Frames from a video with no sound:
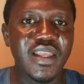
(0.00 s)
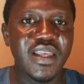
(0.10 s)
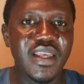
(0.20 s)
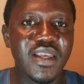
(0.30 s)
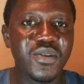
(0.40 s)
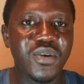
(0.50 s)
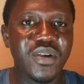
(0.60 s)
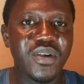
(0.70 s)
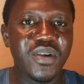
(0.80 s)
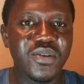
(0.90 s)
and you can
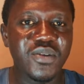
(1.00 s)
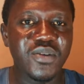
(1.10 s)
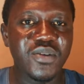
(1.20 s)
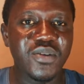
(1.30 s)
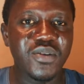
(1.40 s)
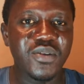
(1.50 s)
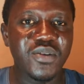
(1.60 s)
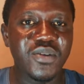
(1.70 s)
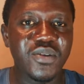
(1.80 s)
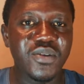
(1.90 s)
do a lot of
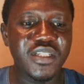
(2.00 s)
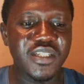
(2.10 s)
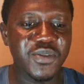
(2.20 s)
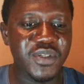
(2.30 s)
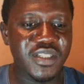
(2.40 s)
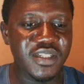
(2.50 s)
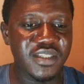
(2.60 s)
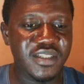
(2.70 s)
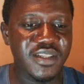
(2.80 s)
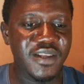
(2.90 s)
exploration with it.
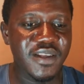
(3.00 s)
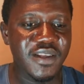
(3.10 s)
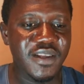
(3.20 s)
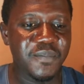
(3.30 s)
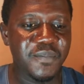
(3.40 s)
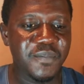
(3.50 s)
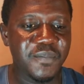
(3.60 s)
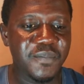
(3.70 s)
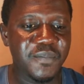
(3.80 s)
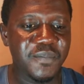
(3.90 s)
So
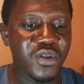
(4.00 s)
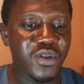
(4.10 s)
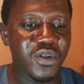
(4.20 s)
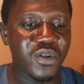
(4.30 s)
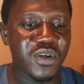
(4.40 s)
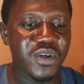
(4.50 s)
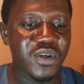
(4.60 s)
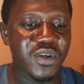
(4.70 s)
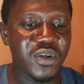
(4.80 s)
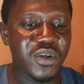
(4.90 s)
Abdulwadud
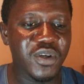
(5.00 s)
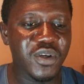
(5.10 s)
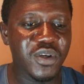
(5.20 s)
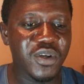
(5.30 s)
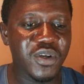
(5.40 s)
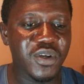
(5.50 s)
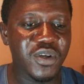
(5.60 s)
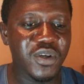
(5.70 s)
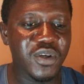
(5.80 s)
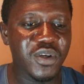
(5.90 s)
Usman, for
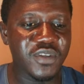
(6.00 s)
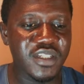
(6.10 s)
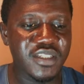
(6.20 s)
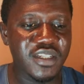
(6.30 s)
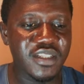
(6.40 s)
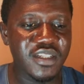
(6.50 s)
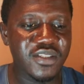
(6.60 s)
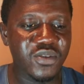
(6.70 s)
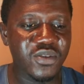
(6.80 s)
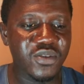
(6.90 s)
today's version, is
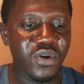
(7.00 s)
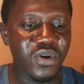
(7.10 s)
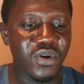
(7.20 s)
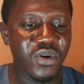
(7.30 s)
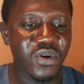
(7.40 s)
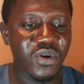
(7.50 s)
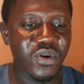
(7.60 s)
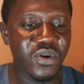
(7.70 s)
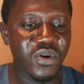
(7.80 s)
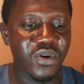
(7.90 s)
on the
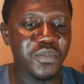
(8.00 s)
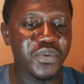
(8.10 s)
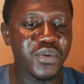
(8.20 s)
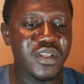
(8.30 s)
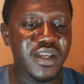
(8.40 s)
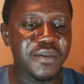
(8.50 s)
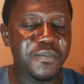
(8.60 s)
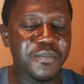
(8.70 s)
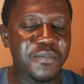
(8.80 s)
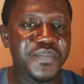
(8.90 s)
computer,
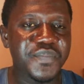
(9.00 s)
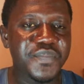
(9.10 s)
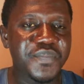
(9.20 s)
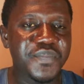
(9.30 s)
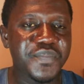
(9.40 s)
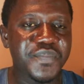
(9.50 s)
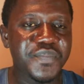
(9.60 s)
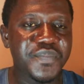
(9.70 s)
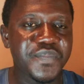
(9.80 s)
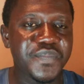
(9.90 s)

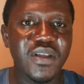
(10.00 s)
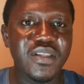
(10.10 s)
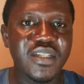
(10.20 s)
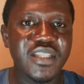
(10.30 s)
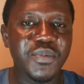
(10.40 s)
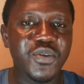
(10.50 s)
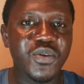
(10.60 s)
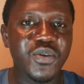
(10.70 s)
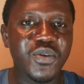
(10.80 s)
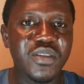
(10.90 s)
and the subsequent
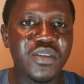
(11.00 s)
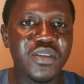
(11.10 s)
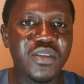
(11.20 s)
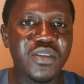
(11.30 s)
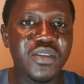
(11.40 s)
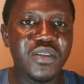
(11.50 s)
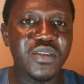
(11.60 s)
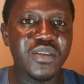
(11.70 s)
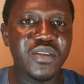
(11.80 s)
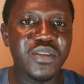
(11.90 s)
version we
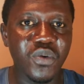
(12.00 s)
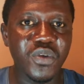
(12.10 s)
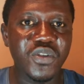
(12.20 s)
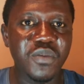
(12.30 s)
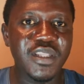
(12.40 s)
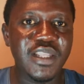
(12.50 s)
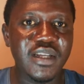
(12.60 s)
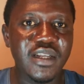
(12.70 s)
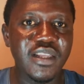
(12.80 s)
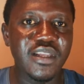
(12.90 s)
will also be
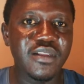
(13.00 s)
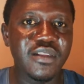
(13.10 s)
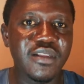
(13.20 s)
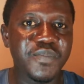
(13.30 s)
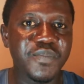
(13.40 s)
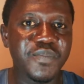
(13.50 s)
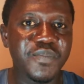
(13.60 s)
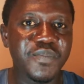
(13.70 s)
tackling the phone.